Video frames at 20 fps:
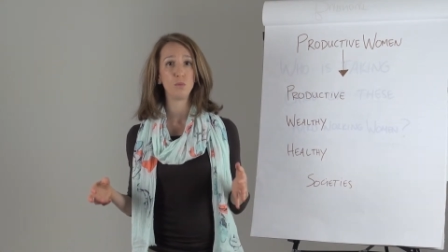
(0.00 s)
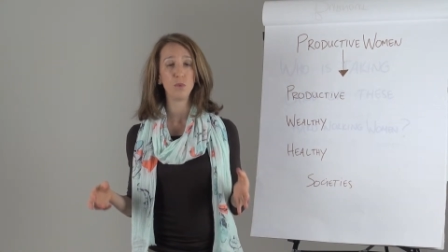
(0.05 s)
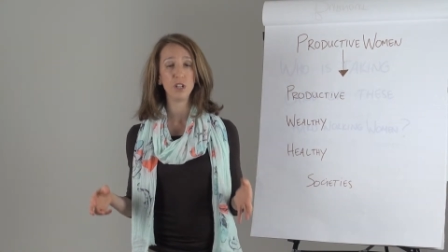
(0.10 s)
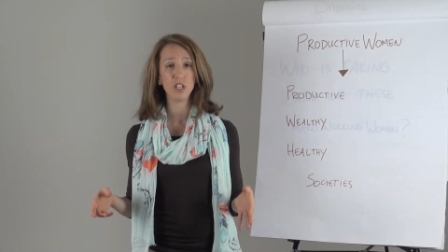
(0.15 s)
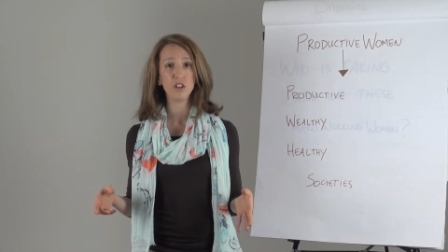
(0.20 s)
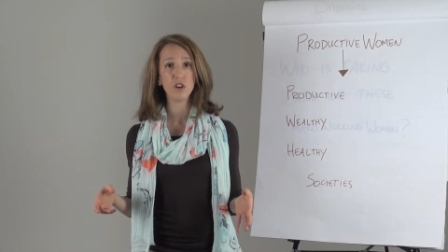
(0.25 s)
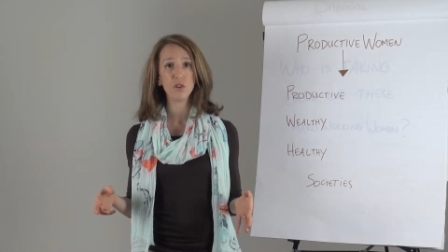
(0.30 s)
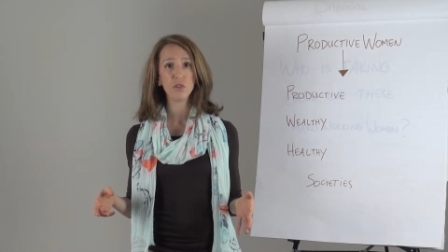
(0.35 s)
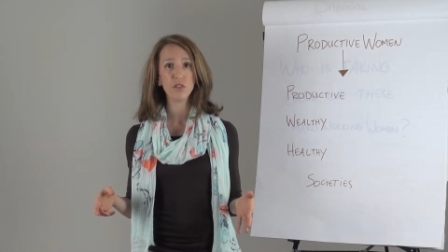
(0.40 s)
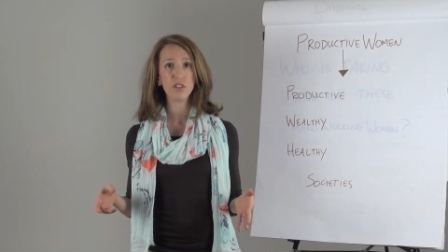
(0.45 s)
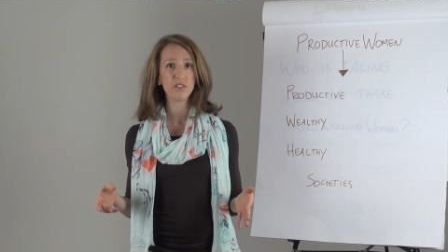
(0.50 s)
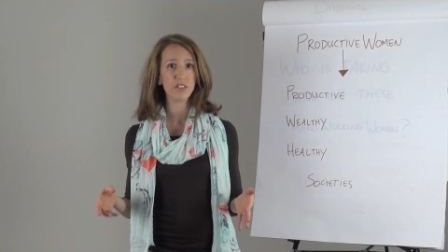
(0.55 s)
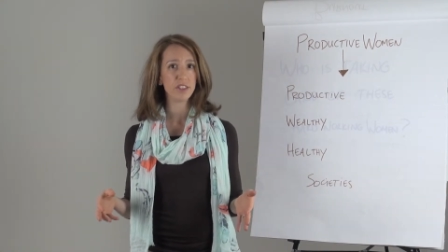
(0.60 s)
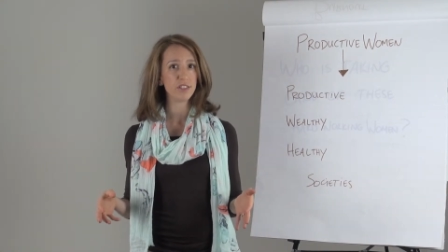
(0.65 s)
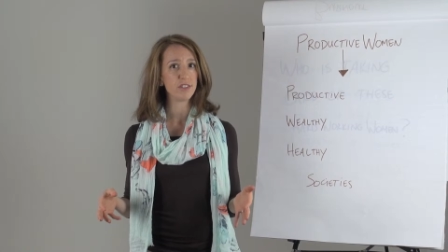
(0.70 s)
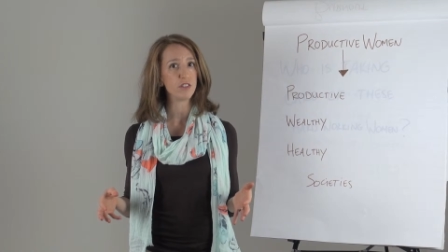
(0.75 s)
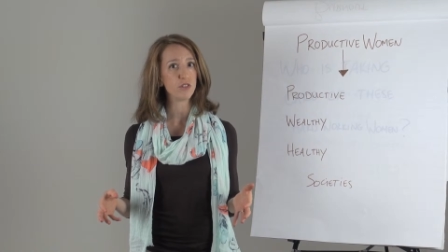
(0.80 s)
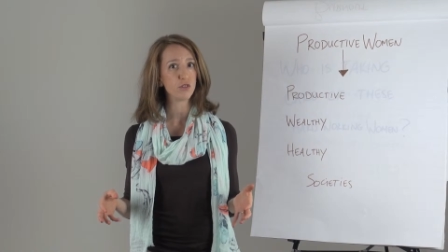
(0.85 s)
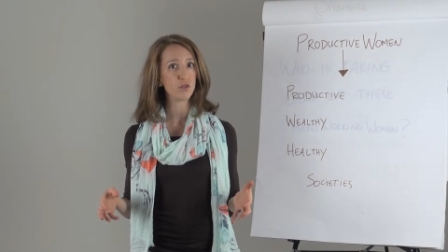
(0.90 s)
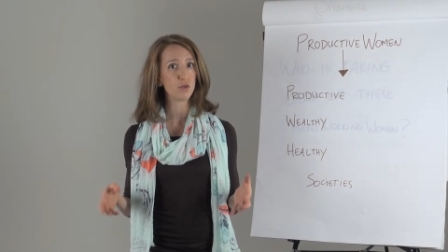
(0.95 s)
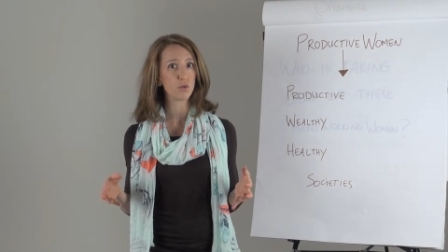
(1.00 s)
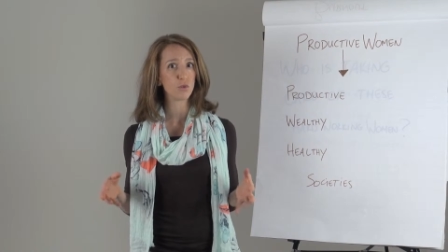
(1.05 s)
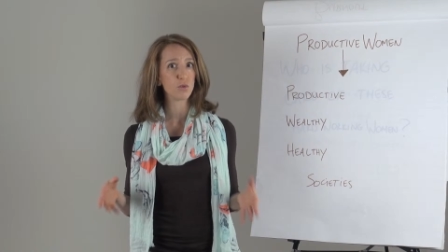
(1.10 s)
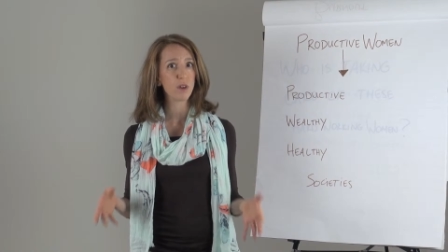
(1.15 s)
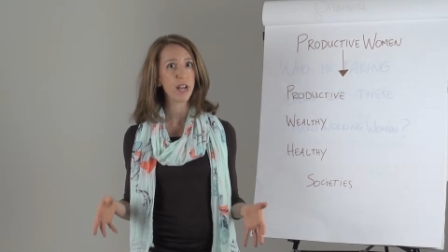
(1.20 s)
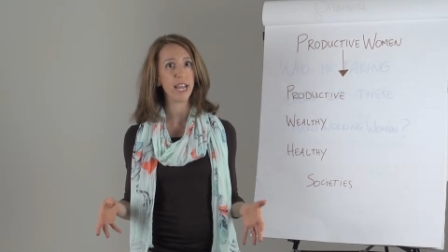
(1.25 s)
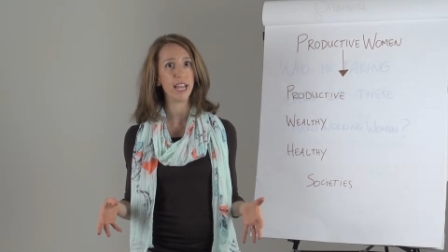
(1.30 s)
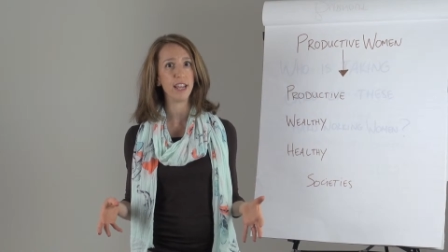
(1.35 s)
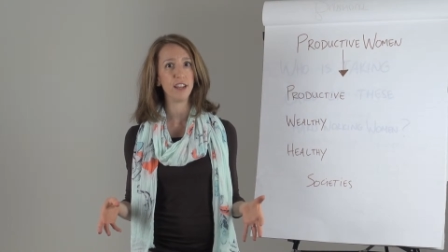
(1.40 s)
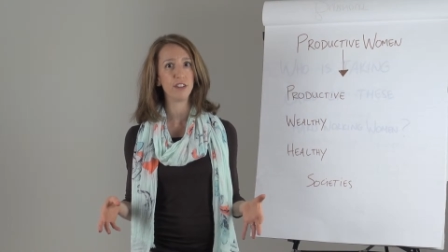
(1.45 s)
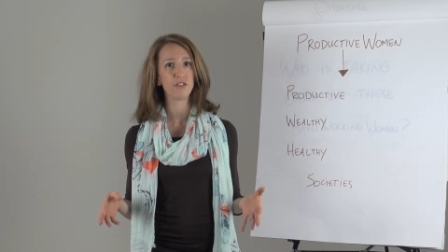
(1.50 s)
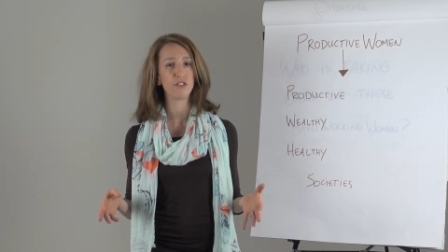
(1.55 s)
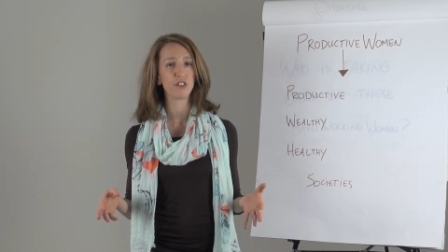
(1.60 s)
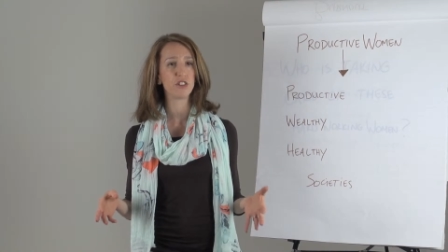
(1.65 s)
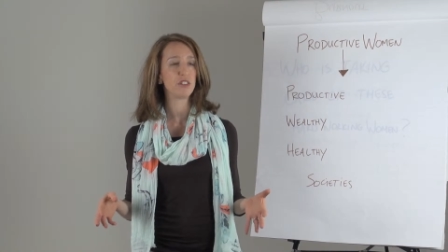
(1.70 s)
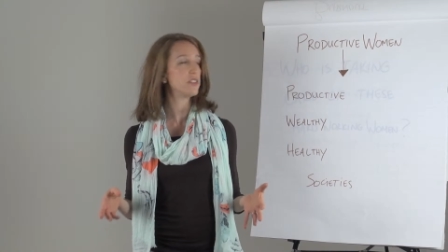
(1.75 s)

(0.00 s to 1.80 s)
we know that this is great for